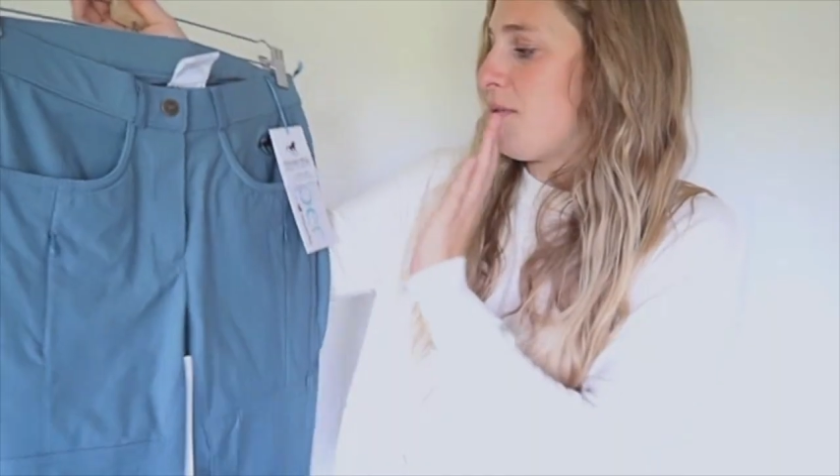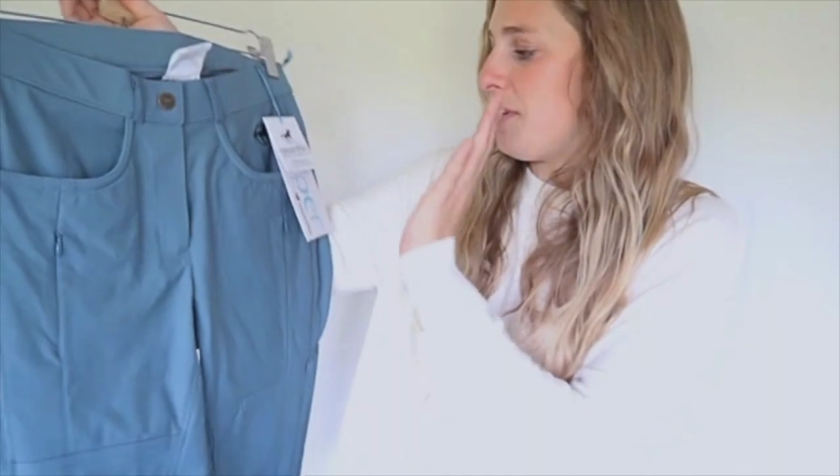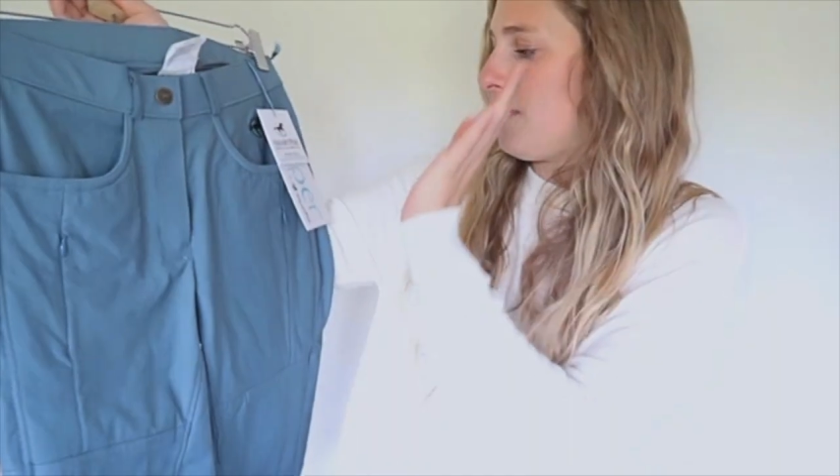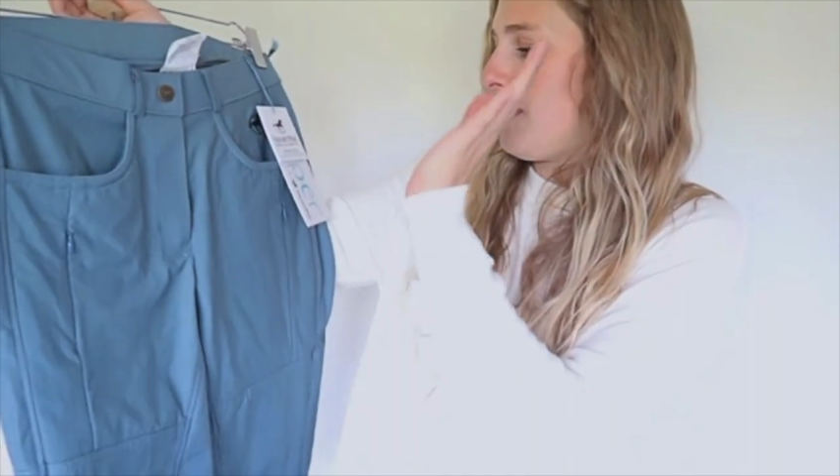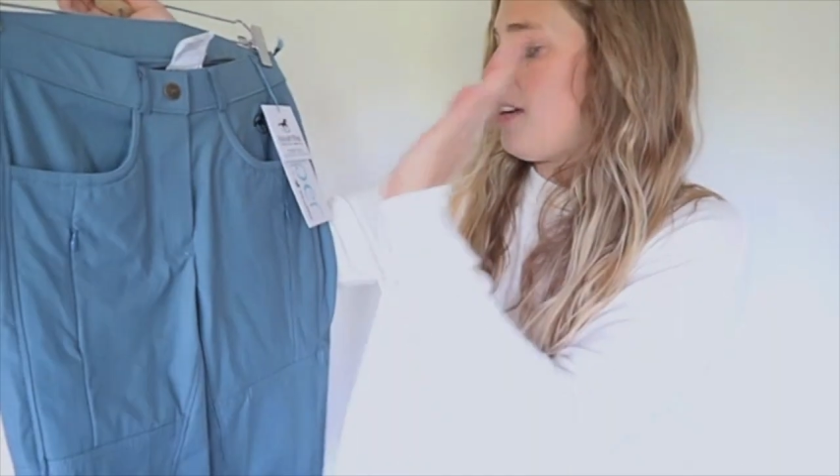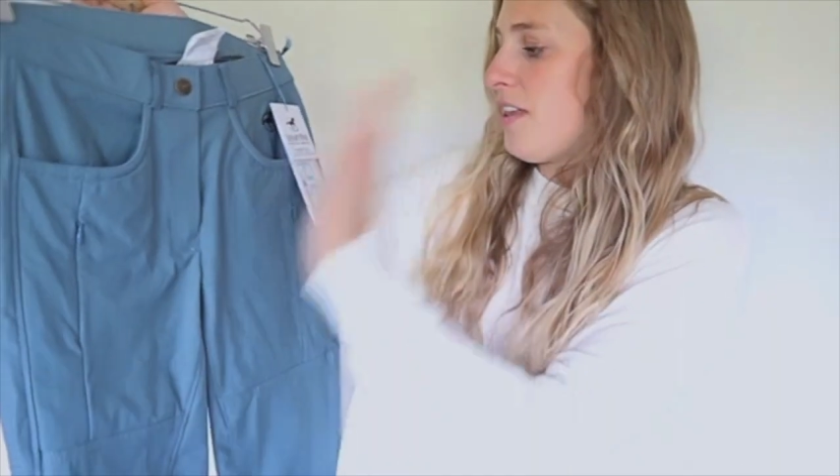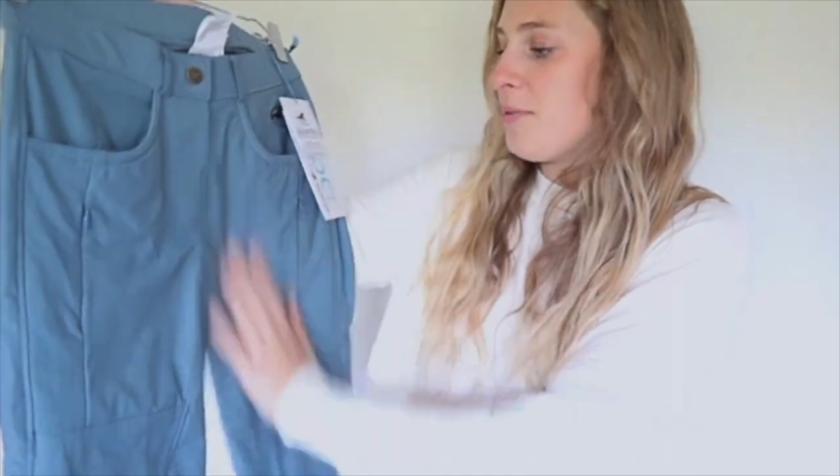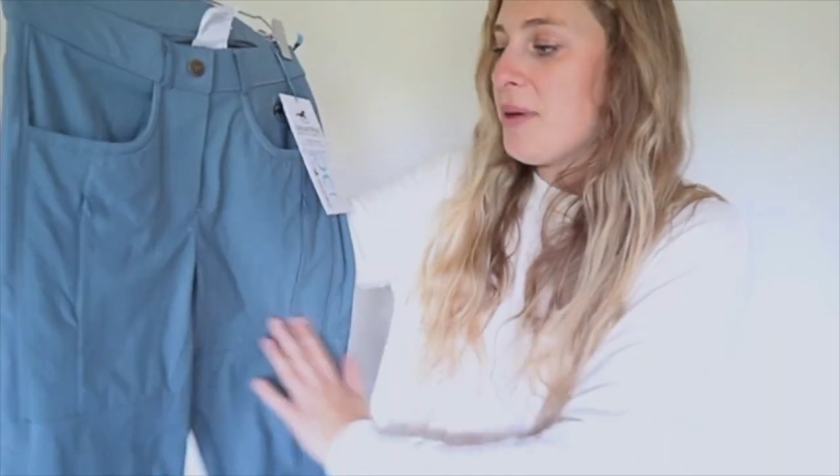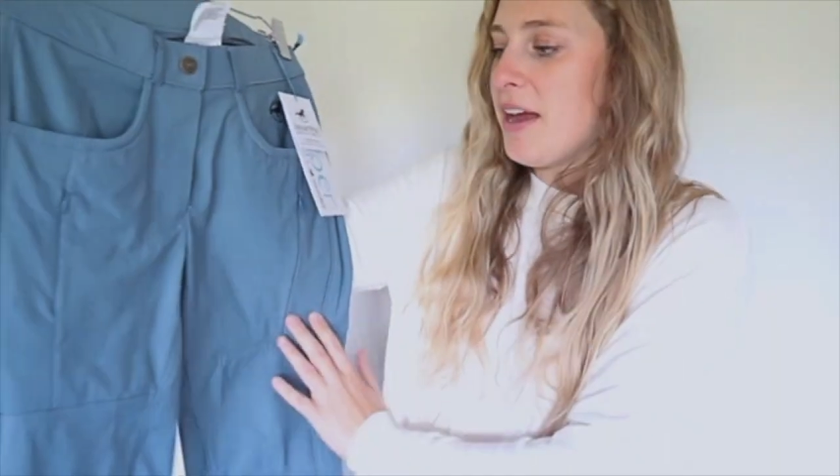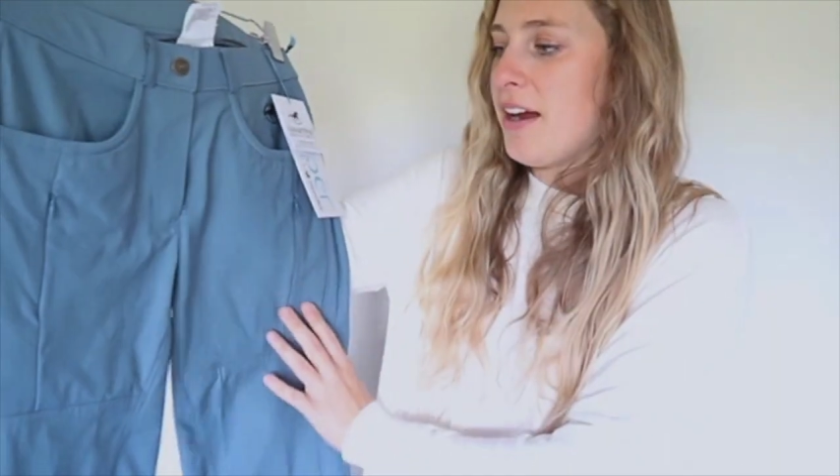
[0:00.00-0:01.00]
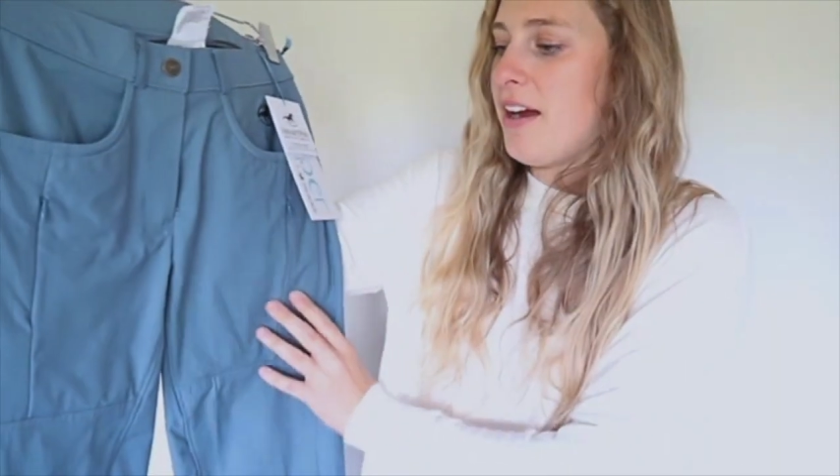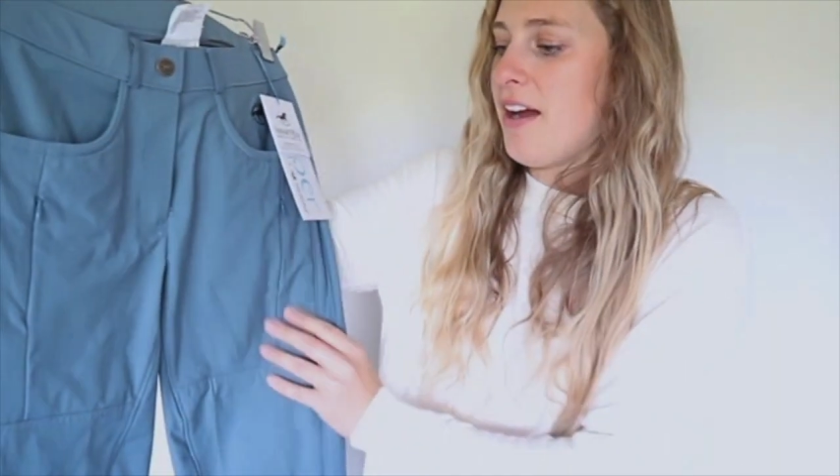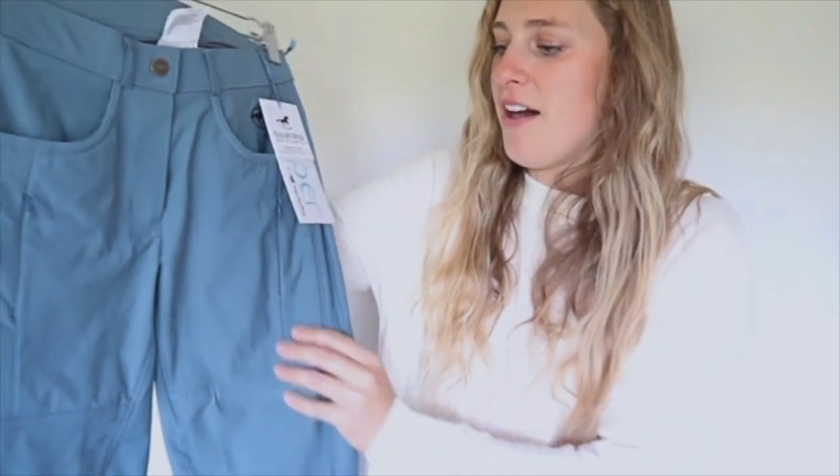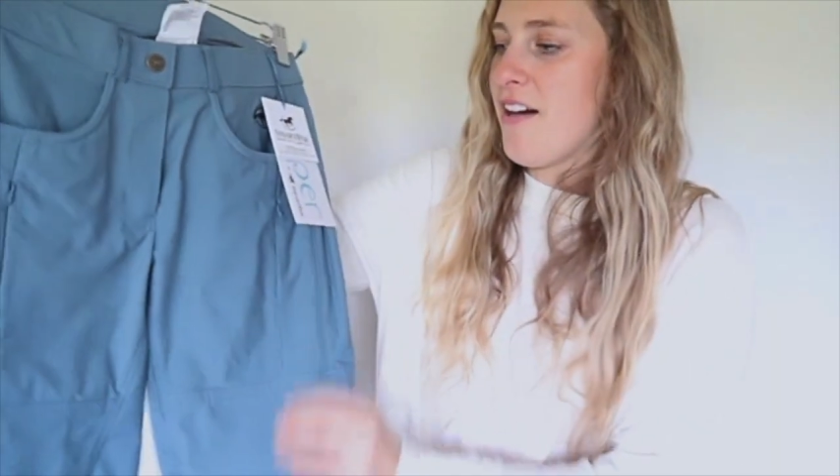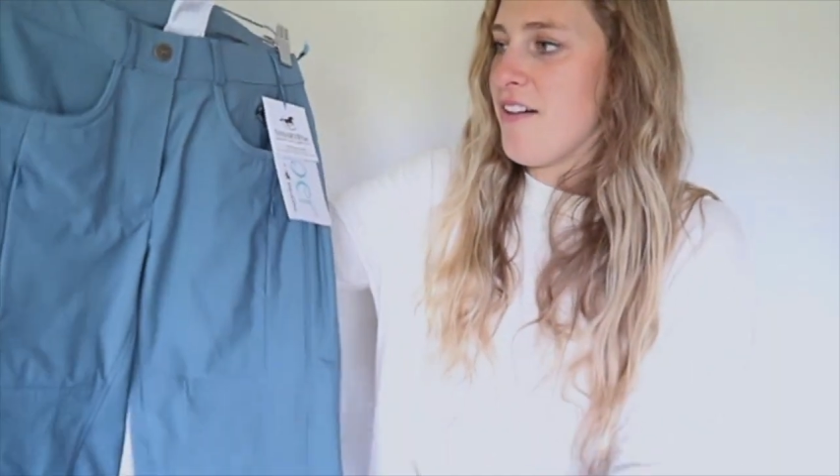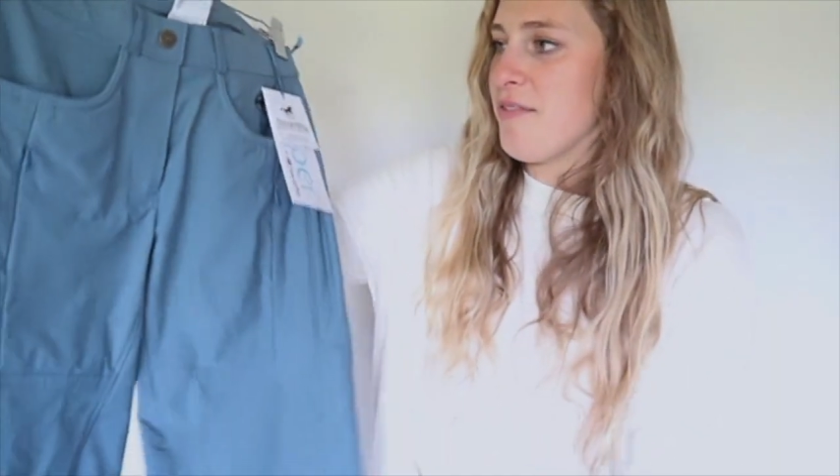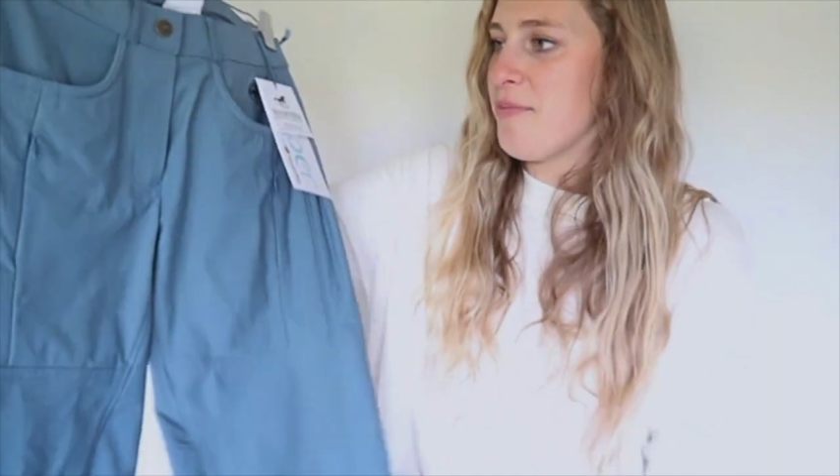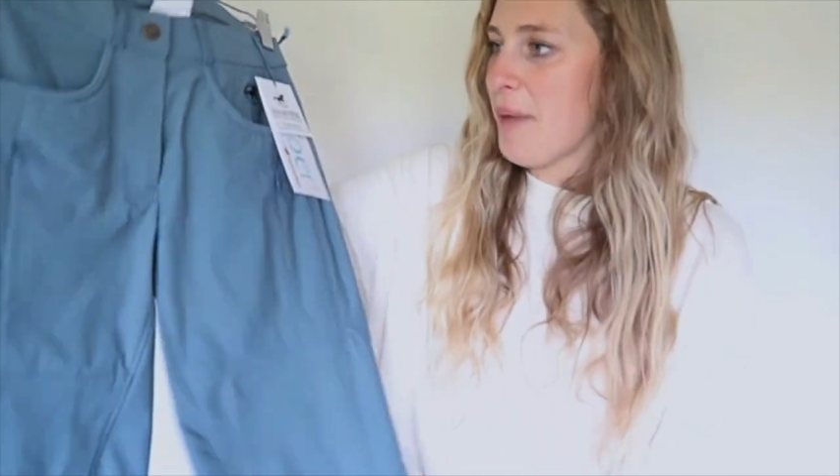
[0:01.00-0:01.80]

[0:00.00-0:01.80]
I ordered another pair of